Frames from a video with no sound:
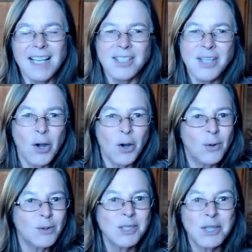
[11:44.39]

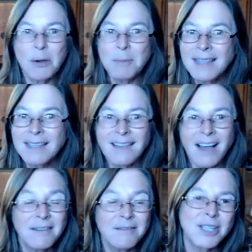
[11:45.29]
So show me the
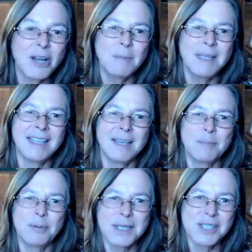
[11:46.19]
love, show me the
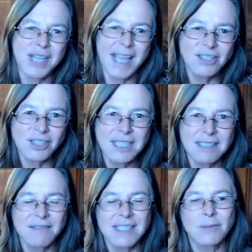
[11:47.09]
appreciation.
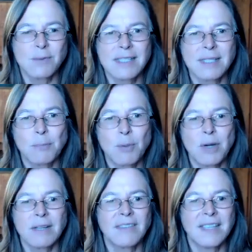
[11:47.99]
If this was
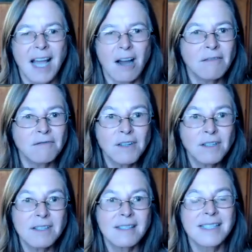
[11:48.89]
supportive and
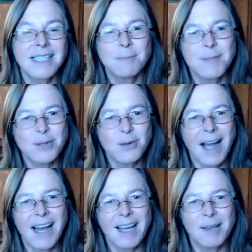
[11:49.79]
helpful,
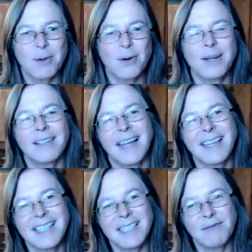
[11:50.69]
subscribe or
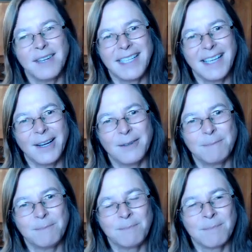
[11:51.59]
like this video.